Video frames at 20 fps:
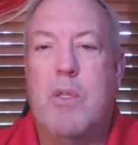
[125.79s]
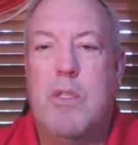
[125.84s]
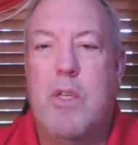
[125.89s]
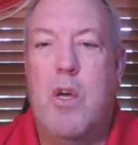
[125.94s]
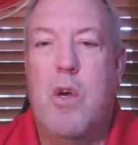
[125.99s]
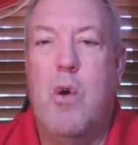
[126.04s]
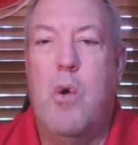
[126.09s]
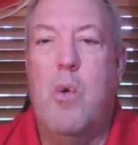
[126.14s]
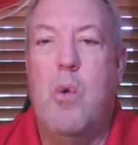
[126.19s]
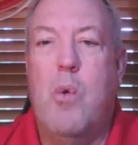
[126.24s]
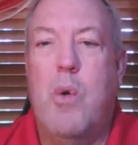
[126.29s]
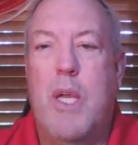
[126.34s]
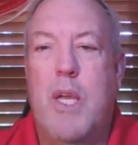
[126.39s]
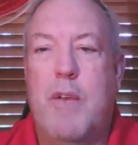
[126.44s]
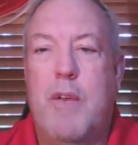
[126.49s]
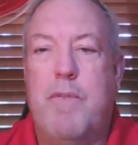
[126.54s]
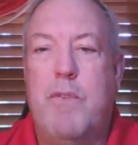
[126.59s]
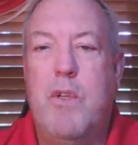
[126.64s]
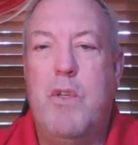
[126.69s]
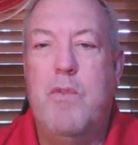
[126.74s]
So
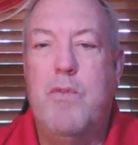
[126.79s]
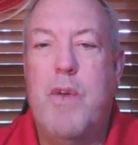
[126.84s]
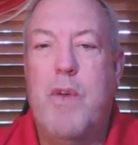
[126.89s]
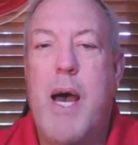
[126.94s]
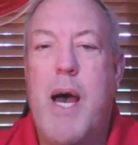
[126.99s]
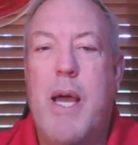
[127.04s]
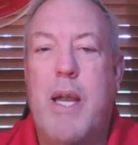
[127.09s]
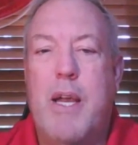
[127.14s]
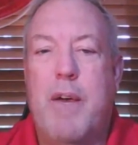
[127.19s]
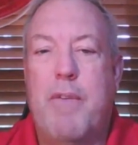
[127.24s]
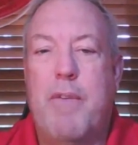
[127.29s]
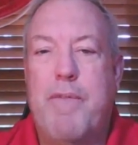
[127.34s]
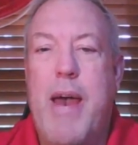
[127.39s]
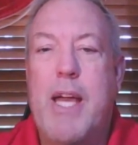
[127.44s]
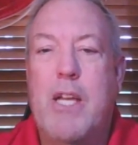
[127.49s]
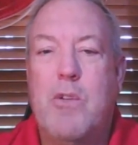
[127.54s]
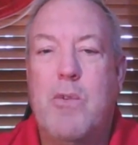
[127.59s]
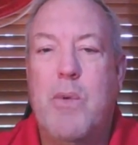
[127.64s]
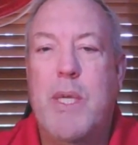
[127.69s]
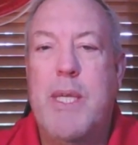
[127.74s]
if you've got a
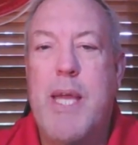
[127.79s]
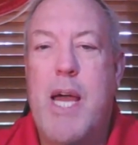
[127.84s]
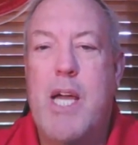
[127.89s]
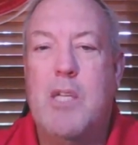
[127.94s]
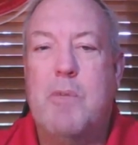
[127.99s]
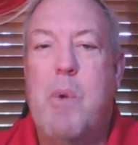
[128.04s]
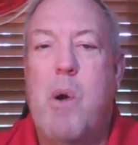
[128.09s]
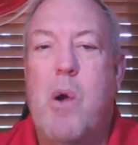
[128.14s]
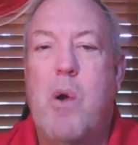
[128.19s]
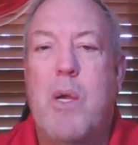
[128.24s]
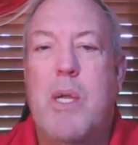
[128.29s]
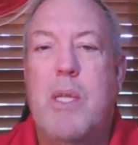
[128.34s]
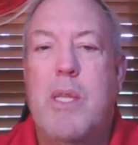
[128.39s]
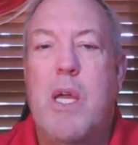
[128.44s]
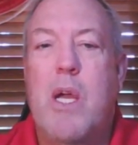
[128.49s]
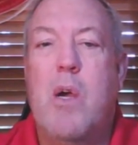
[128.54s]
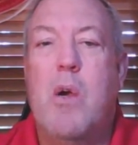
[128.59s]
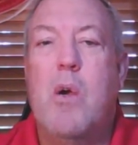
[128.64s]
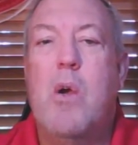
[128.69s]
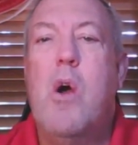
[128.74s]
factory dash bar in
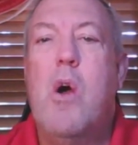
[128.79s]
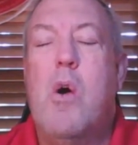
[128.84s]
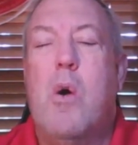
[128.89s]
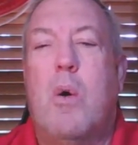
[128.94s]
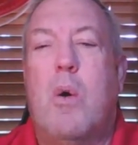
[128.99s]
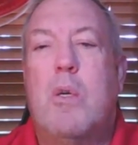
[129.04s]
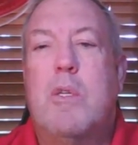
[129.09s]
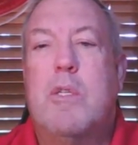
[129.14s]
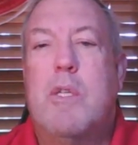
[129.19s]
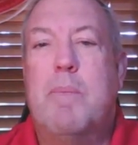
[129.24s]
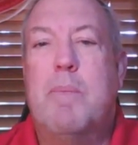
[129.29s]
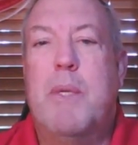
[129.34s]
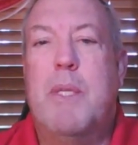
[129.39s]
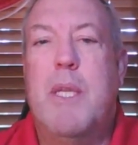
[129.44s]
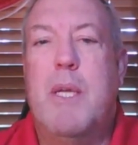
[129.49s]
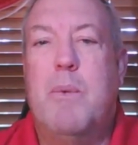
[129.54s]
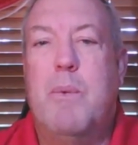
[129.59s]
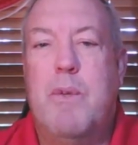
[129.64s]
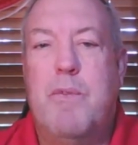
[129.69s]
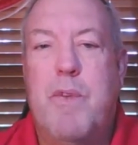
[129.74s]
there or something
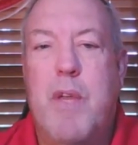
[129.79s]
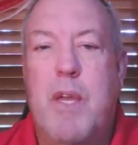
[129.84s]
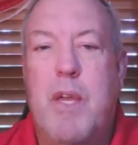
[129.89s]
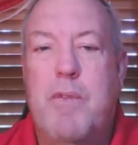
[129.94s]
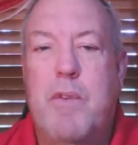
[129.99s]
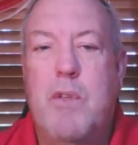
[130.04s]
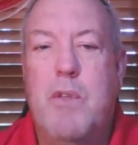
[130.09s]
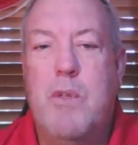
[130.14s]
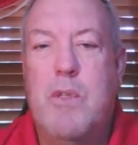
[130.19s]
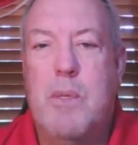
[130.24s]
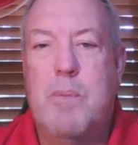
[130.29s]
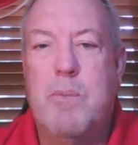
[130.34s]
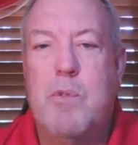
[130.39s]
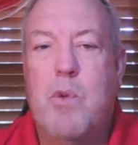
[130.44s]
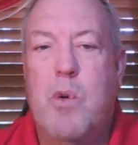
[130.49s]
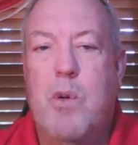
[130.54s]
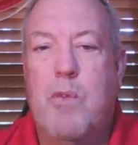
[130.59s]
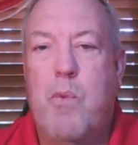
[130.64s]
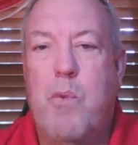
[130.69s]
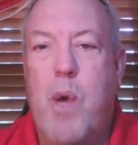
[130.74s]
that we've given you some
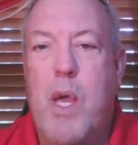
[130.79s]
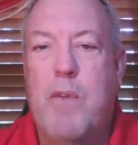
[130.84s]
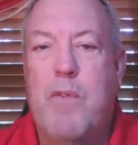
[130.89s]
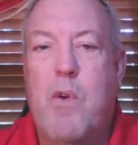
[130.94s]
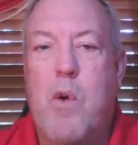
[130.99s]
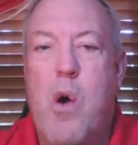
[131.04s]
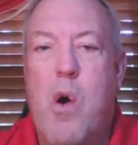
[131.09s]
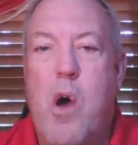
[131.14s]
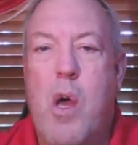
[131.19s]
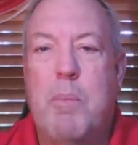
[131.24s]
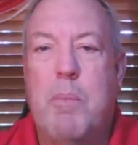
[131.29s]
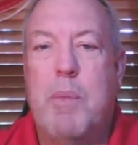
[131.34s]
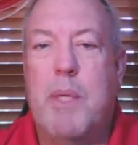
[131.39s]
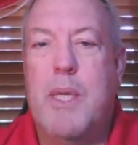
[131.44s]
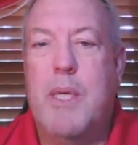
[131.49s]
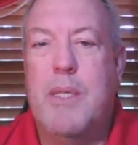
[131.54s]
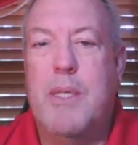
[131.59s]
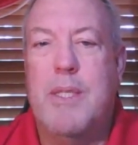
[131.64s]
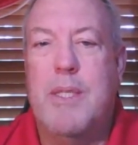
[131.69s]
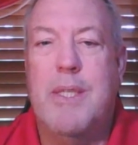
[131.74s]
sort of waiver on
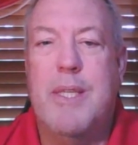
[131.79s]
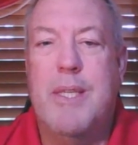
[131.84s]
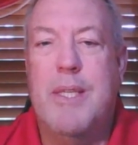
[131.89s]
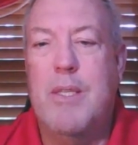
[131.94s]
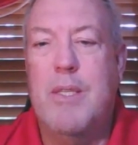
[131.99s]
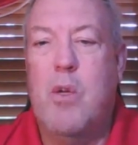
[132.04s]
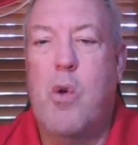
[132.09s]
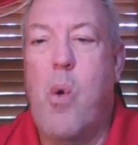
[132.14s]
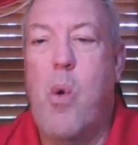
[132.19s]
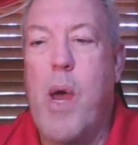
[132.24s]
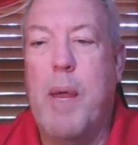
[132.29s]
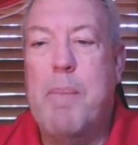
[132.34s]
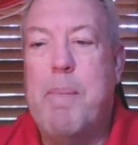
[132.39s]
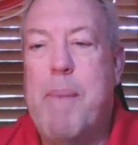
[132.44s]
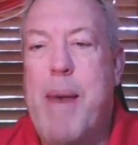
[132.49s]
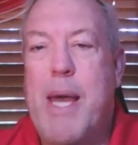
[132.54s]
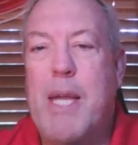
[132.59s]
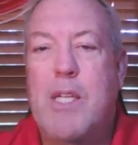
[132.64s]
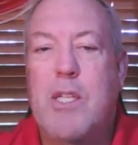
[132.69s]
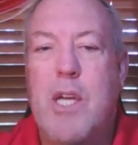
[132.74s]
because it didn't quite
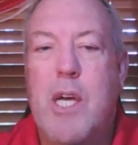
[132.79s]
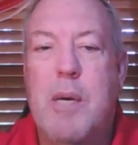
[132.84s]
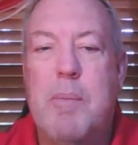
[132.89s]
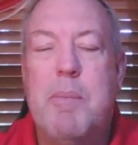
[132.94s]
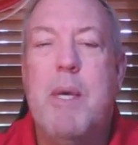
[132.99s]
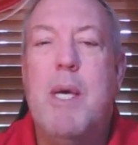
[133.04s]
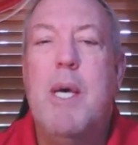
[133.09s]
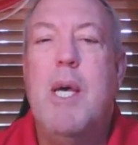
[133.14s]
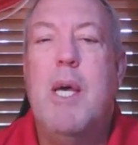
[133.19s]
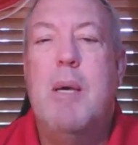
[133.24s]
match up,